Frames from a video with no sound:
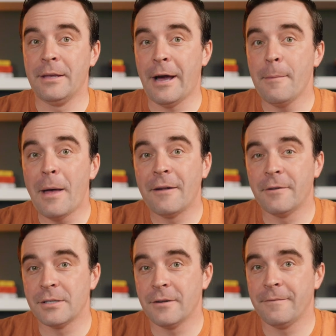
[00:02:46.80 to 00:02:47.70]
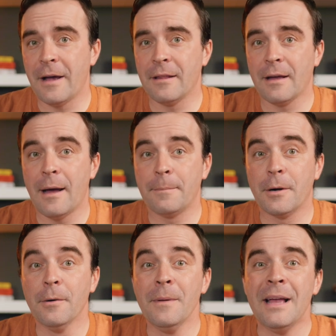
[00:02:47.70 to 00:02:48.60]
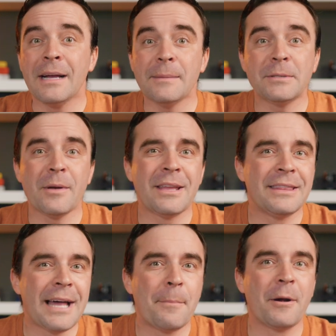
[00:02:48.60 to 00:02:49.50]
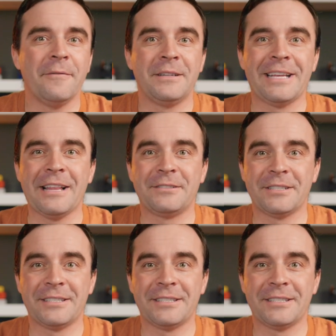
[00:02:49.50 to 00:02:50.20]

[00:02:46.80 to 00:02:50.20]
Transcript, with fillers: the iPad version of Final Cut Pro comes with a number of intelligent